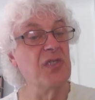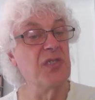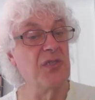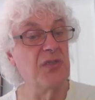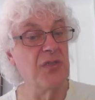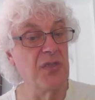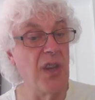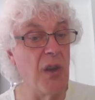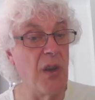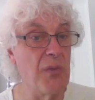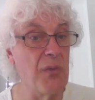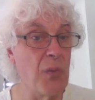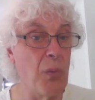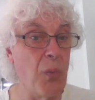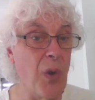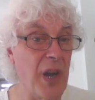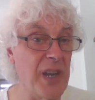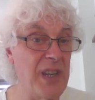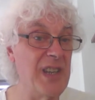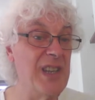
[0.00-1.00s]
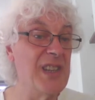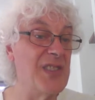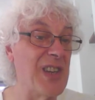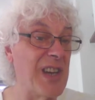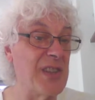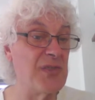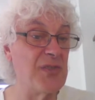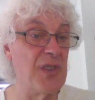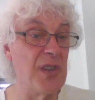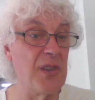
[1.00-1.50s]
to note that white is
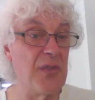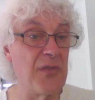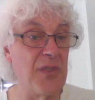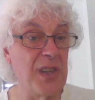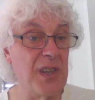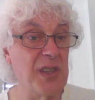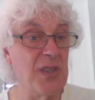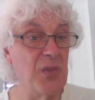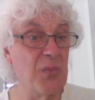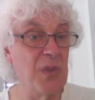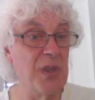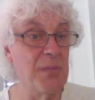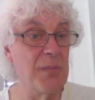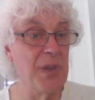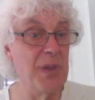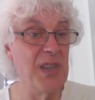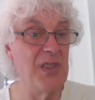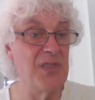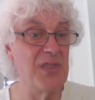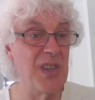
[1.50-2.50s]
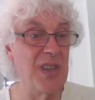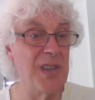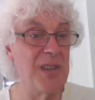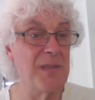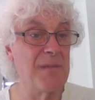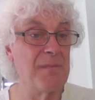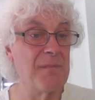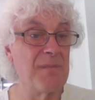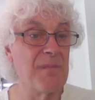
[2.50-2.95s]
actually threatening to win a piece here.